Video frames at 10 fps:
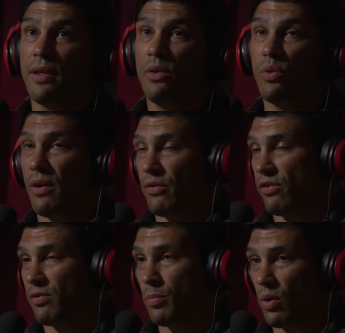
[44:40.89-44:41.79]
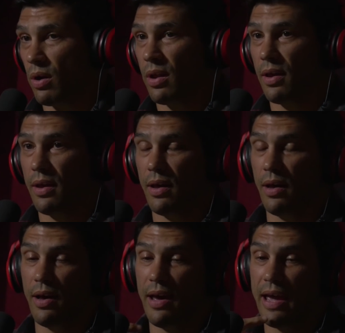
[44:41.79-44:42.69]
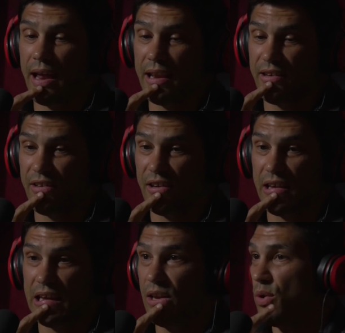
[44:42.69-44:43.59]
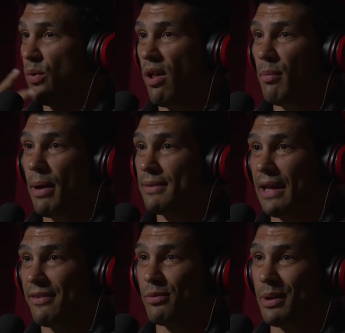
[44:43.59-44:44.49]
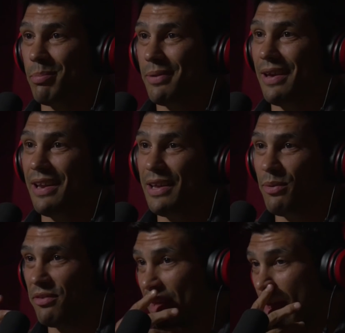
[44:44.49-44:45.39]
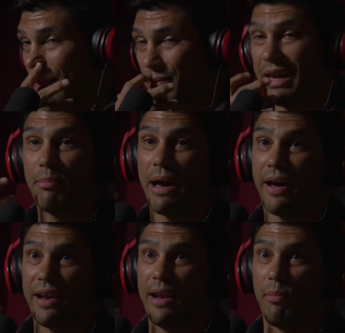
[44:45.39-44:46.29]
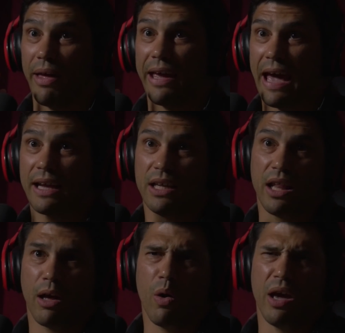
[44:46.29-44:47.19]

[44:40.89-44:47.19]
who covers the sport, and he knew all about that sweep, and he was telling me about it, and I'm like acting like, oh